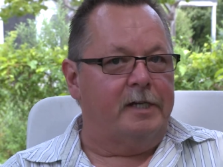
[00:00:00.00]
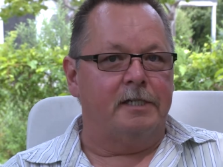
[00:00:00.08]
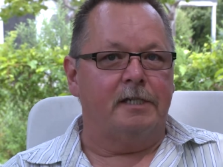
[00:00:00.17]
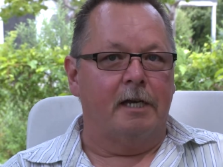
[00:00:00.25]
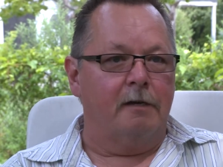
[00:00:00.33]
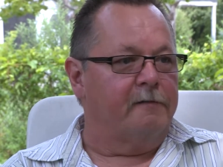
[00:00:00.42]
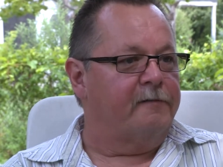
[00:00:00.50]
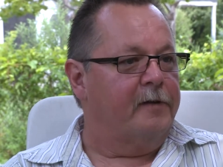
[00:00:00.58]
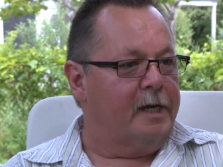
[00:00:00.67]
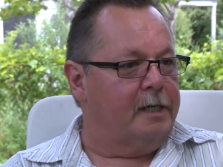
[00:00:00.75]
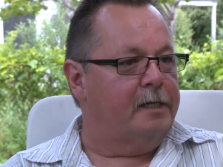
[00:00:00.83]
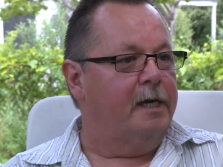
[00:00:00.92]
single
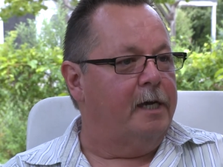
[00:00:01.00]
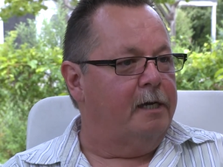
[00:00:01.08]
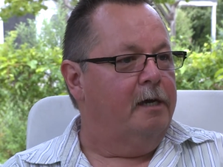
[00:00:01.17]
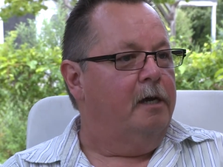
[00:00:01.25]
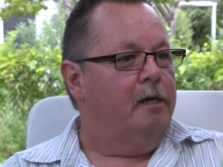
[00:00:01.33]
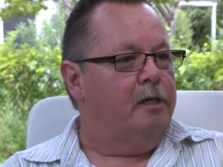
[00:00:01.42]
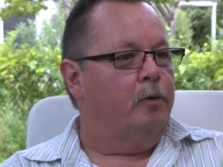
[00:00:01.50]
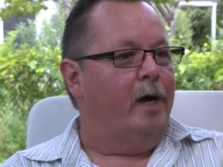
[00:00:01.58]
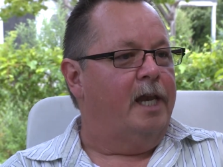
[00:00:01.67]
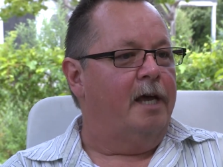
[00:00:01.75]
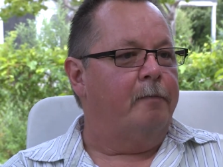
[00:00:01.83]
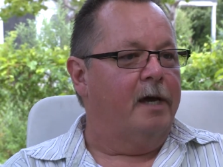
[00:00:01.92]
freaking day. Do I
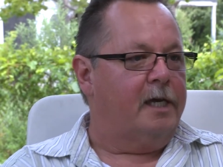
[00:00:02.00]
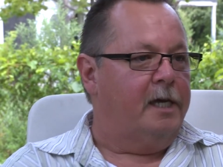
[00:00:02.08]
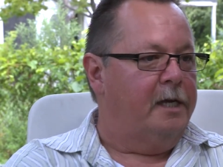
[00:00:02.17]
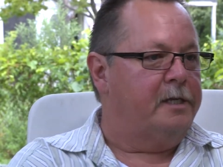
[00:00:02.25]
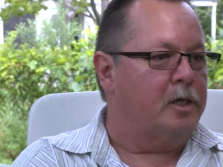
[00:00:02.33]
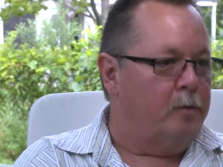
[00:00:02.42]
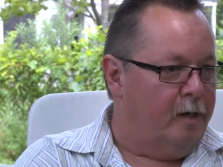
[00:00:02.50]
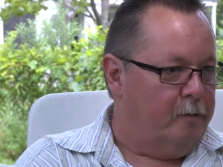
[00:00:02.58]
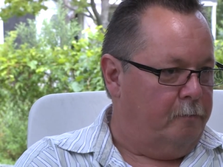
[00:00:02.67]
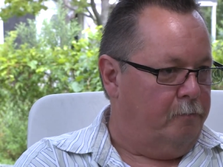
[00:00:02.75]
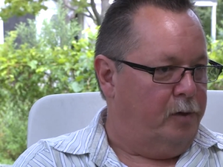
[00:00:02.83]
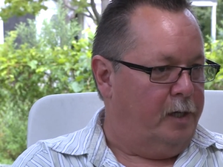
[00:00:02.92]
let my kids go
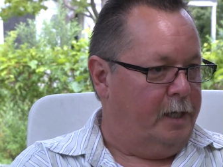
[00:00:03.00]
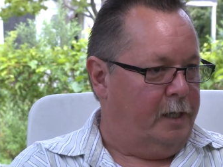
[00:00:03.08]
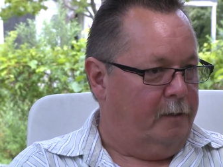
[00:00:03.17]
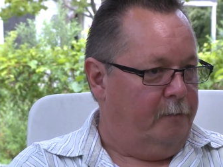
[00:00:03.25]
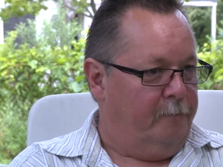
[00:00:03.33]
out and play?